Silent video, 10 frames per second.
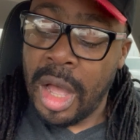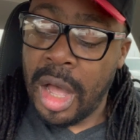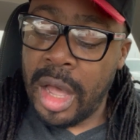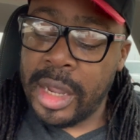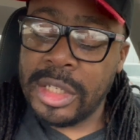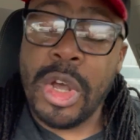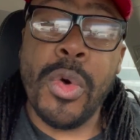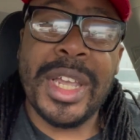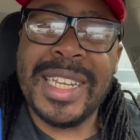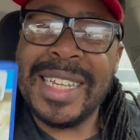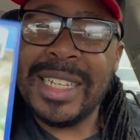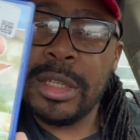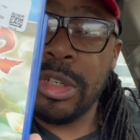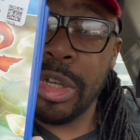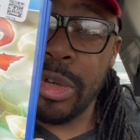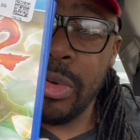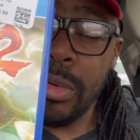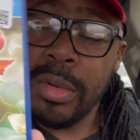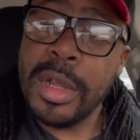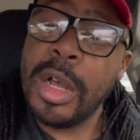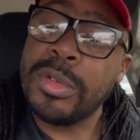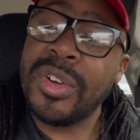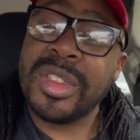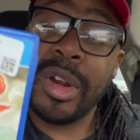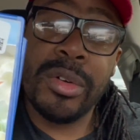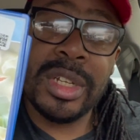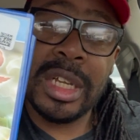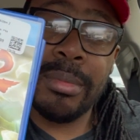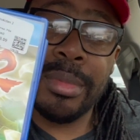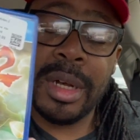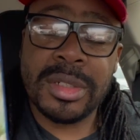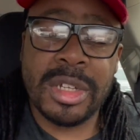A Toukiden 2, it was for 13 bucks.